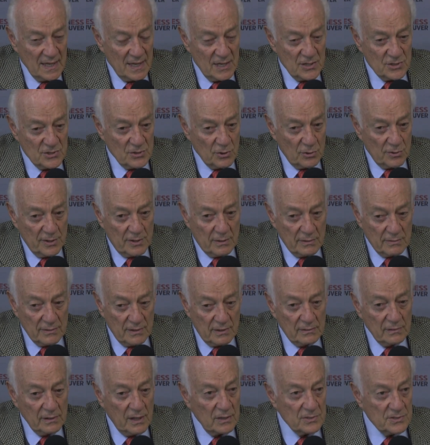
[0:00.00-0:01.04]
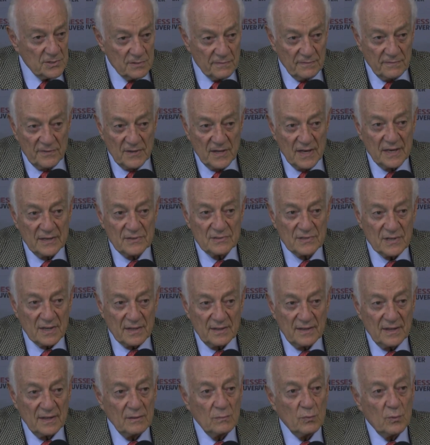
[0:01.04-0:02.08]
So there are lots of things, I
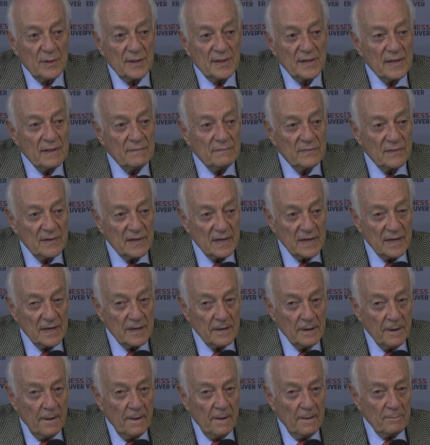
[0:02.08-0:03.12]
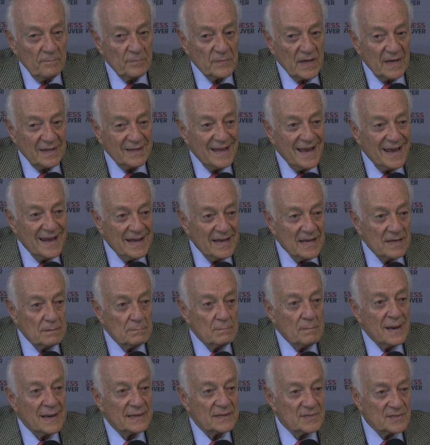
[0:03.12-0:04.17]
think, within the
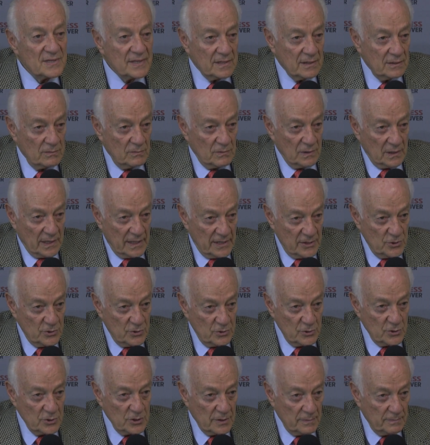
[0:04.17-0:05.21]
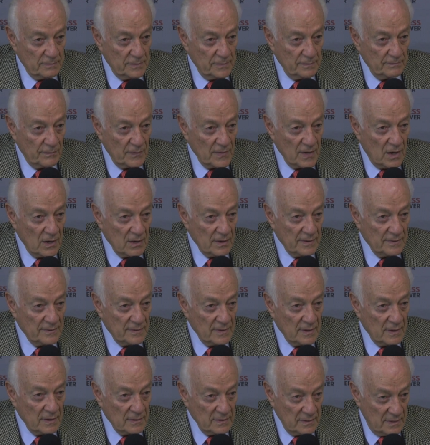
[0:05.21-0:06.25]
Canadian-Mexican relationship
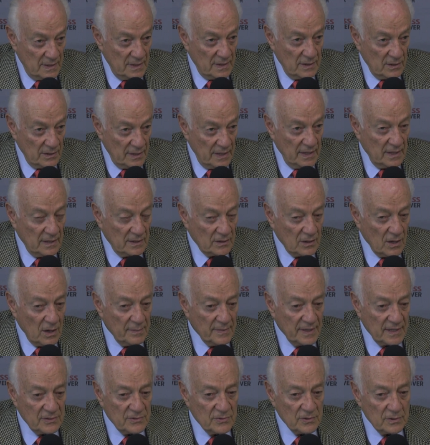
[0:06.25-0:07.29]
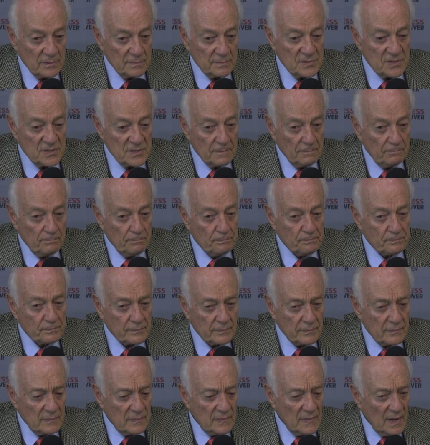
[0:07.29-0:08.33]
in economic terms
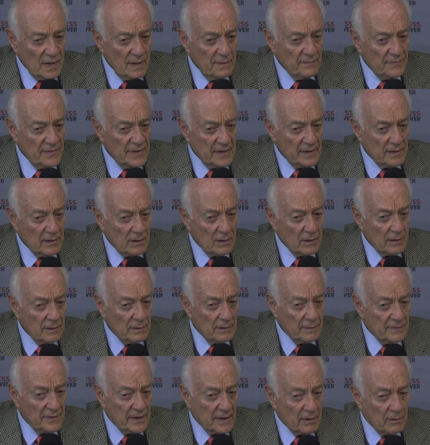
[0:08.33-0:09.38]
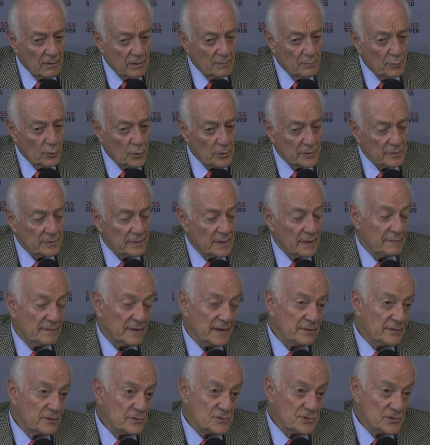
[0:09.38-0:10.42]
that are important. And
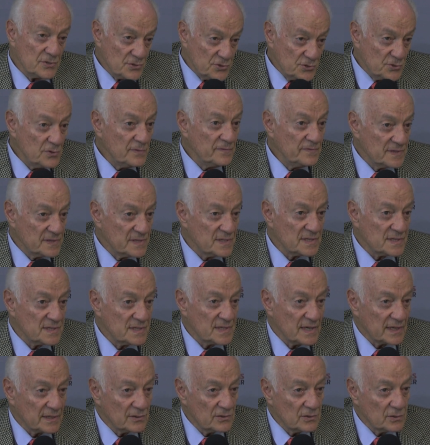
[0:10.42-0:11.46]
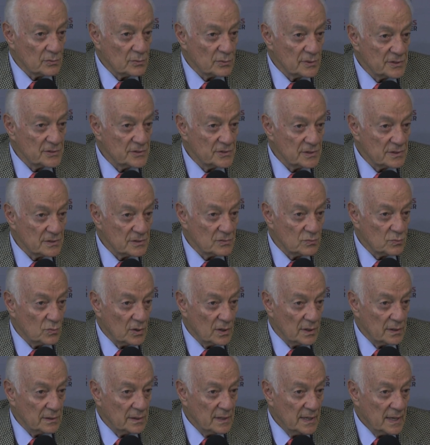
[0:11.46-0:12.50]
then there's the services sector, which is
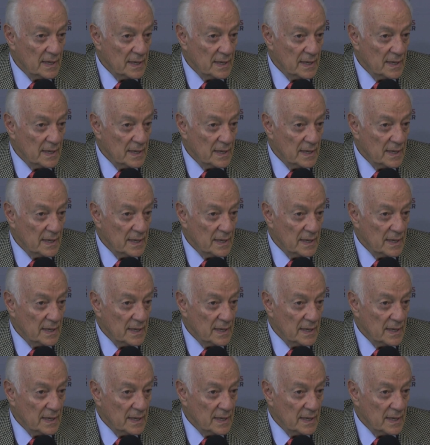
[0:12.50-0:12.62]
one